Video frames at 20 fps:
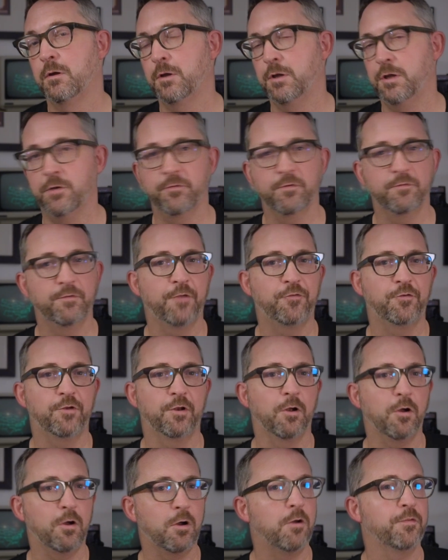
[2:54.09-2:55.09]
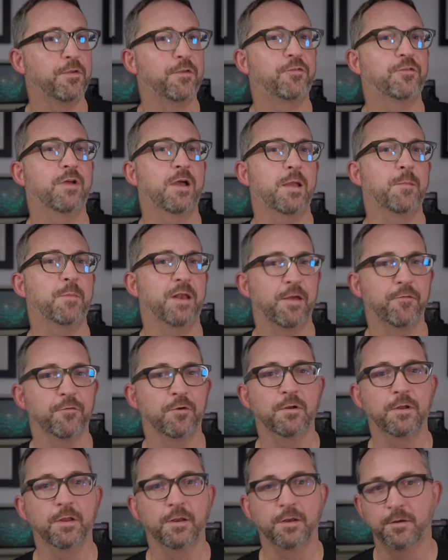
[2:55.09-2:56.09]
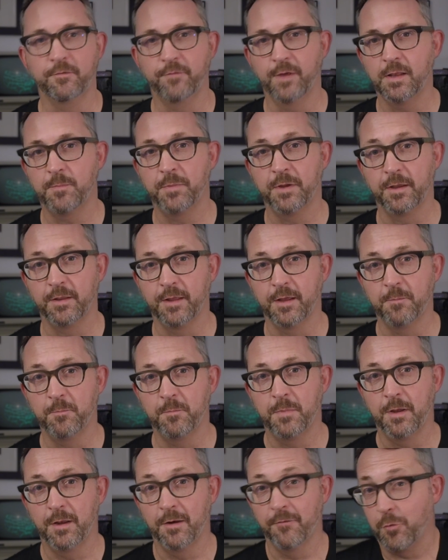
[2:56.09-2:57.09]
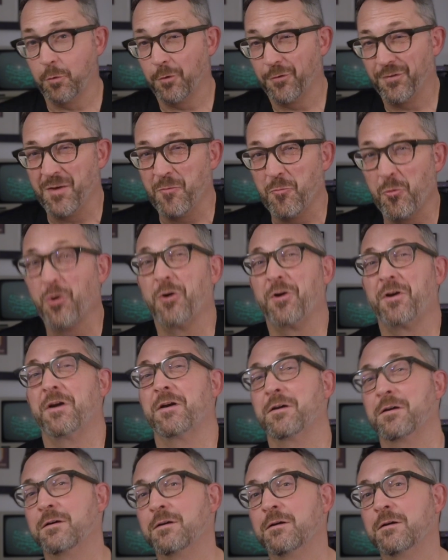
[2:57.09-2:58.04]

You've invested all this time and effort into developing them, and of course they work.